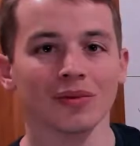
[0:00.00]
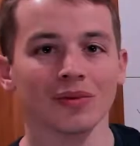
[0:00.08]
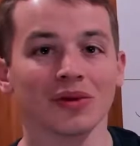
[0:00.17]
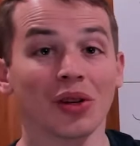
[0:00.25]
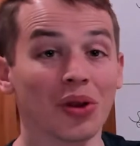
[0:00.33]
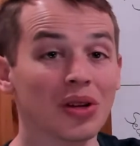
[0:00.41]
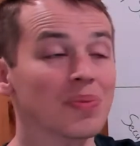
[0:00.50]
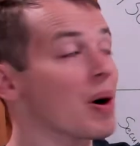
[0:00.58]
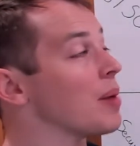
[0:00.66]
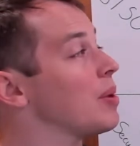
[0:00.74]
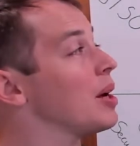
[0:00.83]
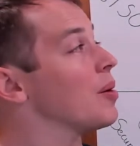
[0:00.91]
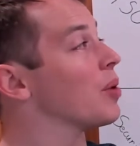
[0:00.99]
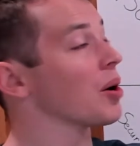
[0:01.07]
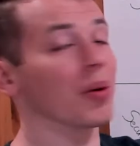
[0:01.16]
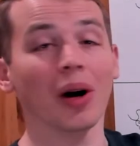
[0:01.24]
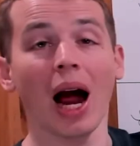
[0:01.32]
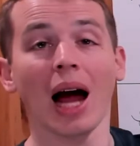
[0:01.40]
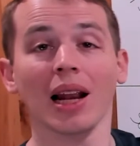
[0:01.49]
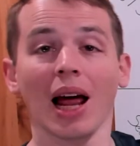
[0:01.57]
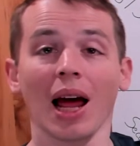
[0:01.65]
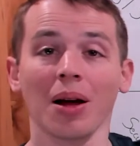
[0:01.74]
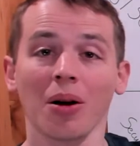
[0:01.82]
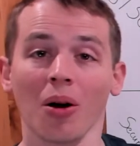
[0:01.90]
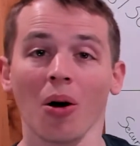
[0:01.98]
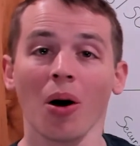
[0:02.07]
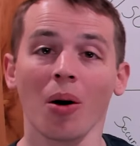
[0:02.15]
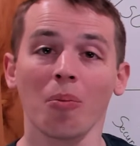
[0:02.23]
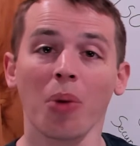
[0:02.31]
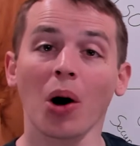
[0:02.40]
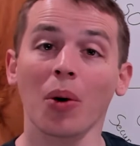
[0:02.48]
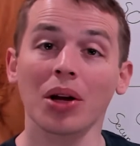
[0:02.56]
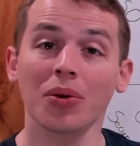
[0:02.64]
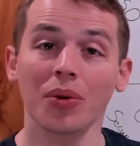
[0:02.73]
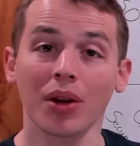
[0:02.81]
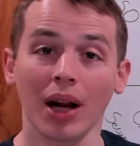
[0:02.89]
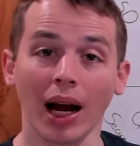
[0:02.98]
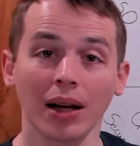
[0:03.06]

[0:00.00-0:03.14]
So this might be where we're at partway through the day.